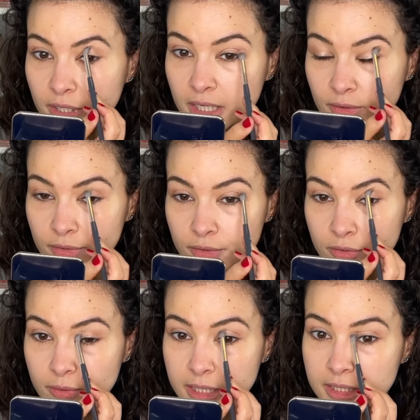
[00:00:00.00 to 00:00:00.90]
here in the
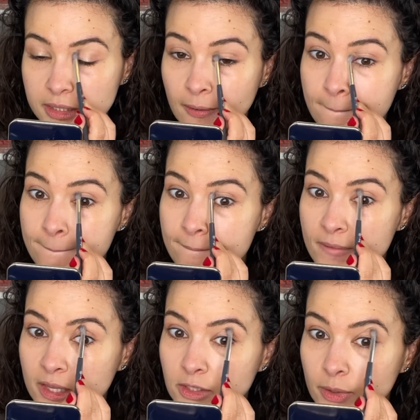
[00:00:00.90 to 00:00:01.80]
crease.
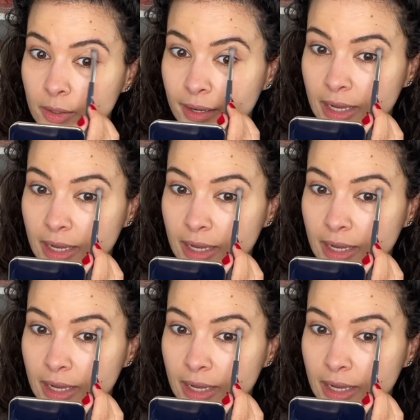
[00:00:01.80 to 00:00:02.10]
So anyway,